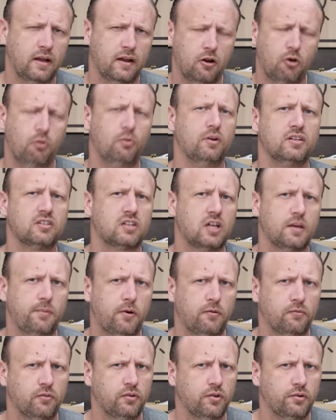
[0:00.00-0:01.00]
I don't want to skip
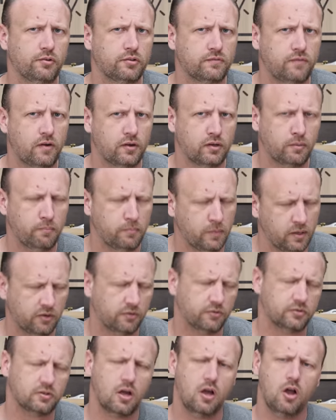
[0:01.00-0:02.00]
over those
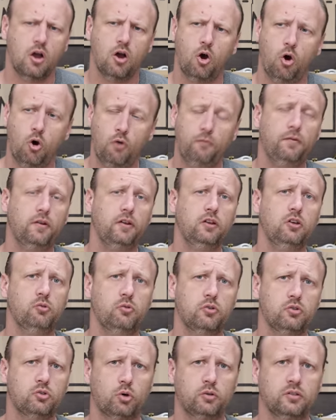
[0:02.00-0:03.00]
fundamentals. Hopefully
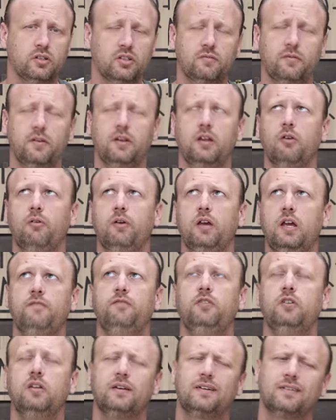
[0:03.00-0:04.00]
you enjoyed this video.
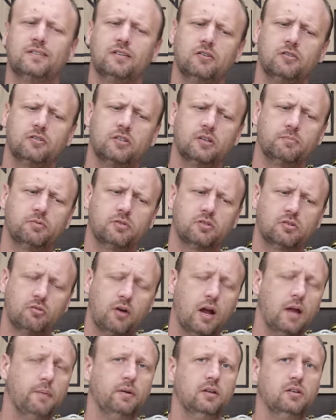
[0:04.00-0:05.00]
If you did, consider
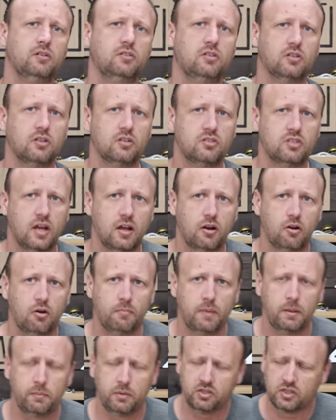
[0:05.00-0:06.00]
subscribing to the channel.
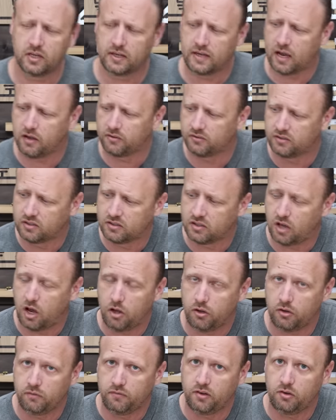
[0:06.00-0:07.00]
Maybe check out this
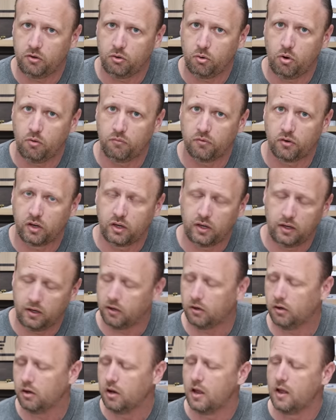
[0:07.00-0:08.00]
other video over
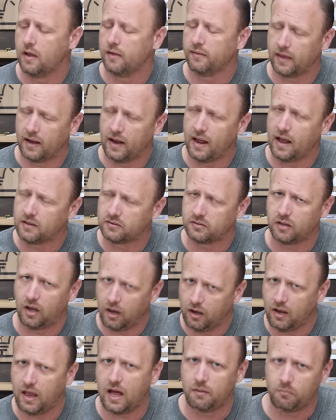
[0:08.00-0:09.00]
here that has
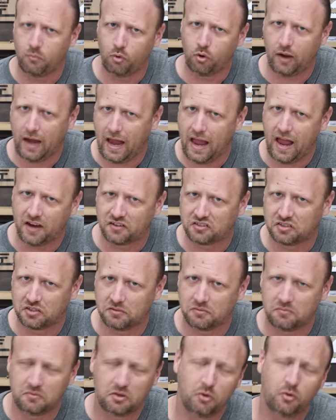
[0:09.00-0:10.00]
a lot more
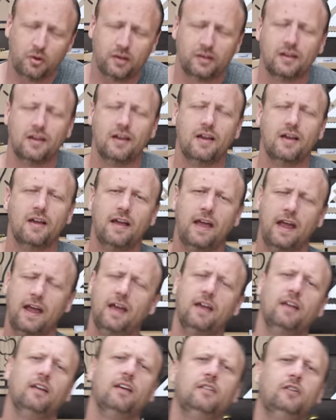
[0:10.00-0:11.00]
action to it.
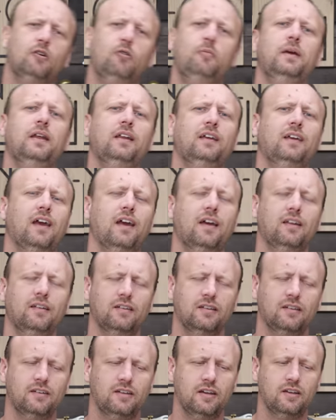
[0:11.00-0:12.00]
And until we meet
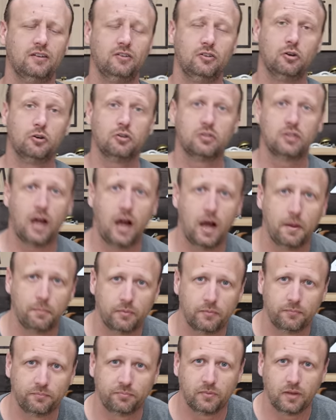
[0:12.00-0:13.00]
again, get in your shop
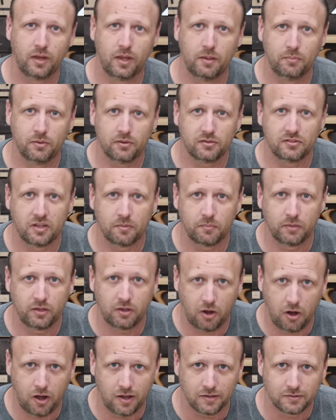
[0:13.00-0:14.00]
and build
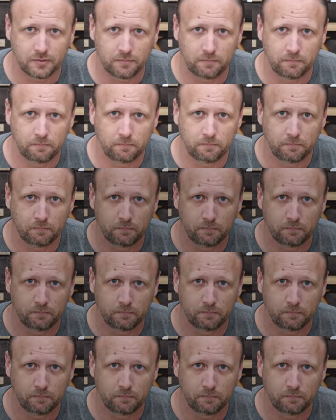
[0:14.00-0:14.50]
something awesome.